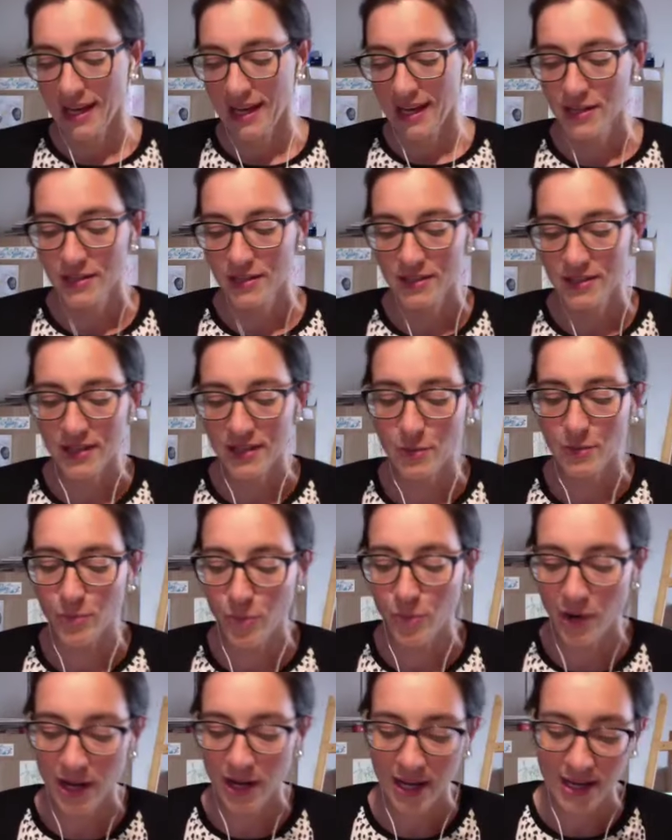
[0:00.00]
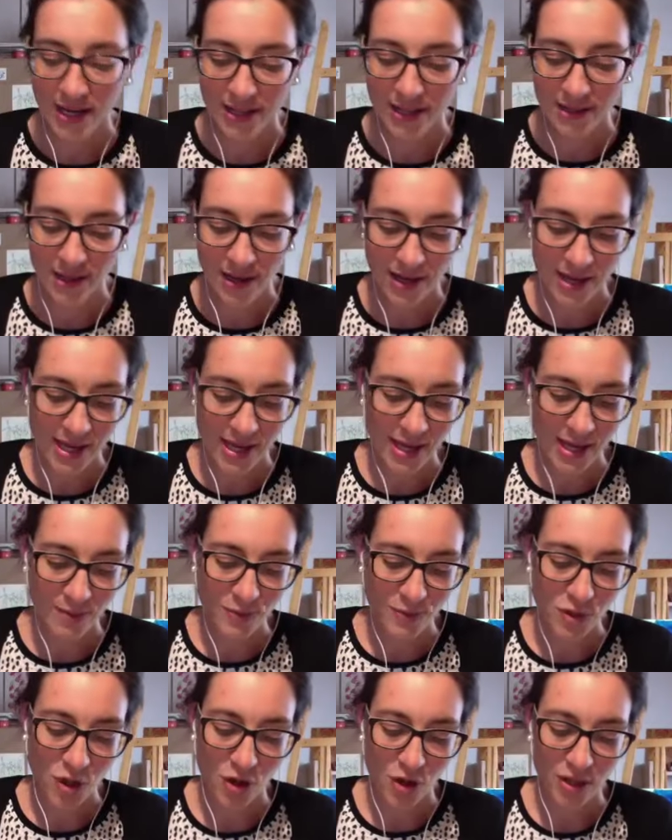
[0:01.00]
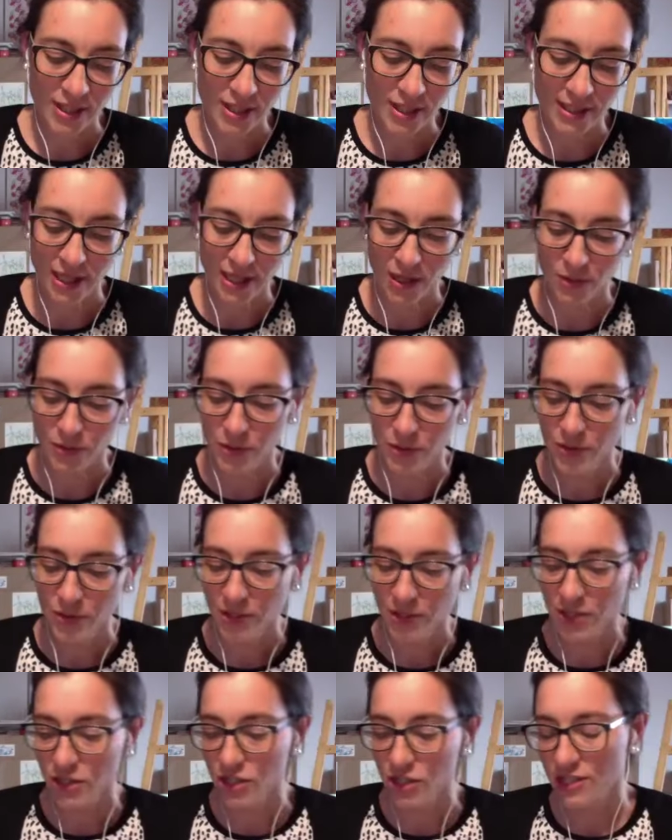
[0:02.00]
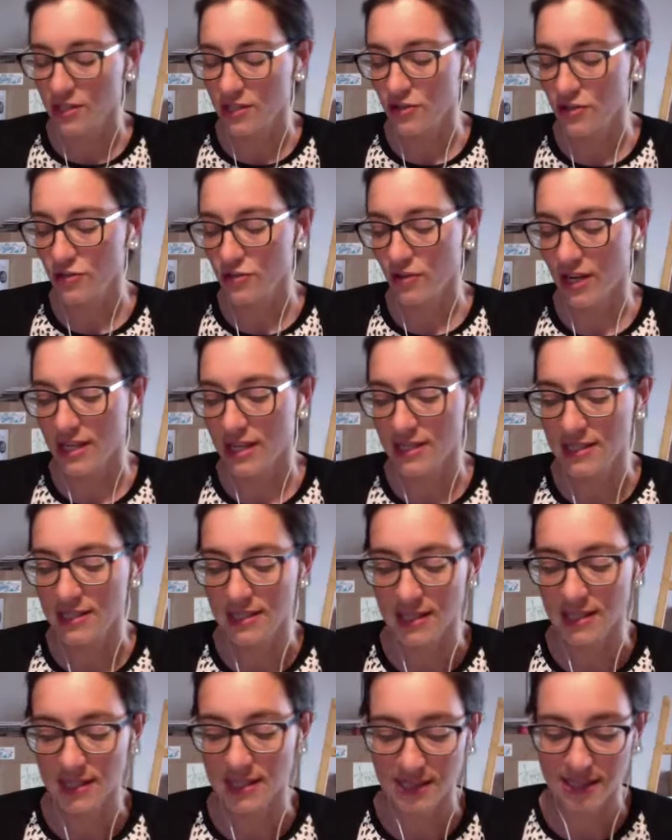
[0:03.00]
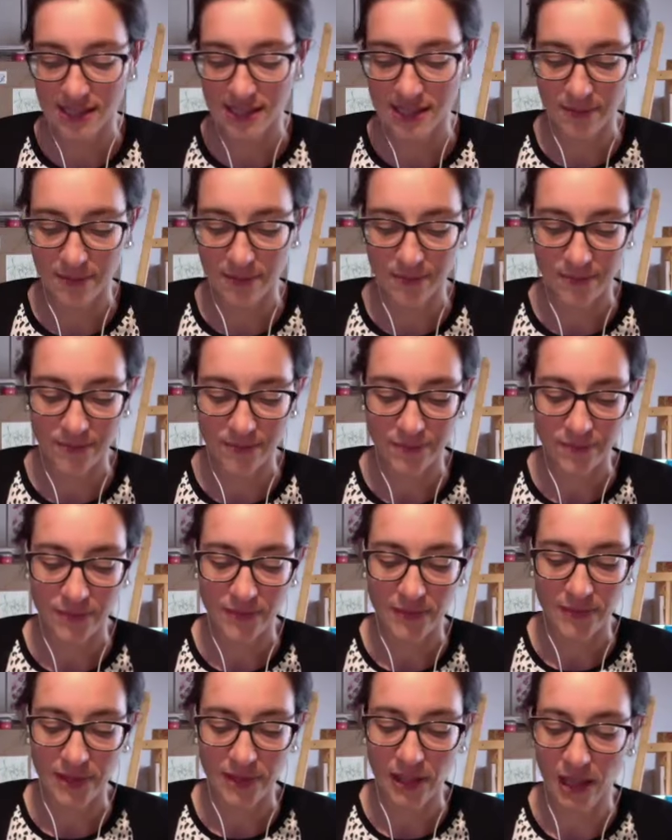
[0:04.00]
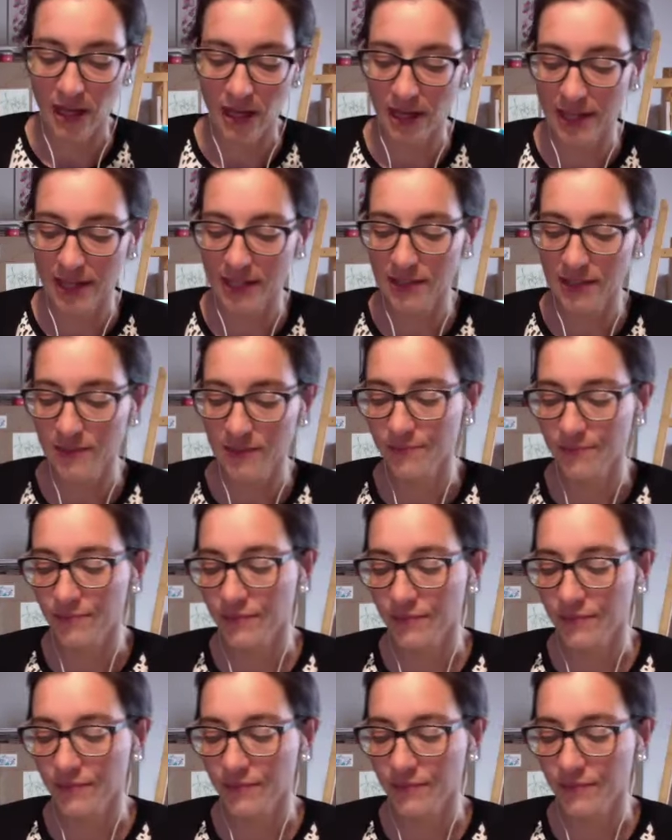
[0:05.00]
And while I am talking now, you can just trace this line.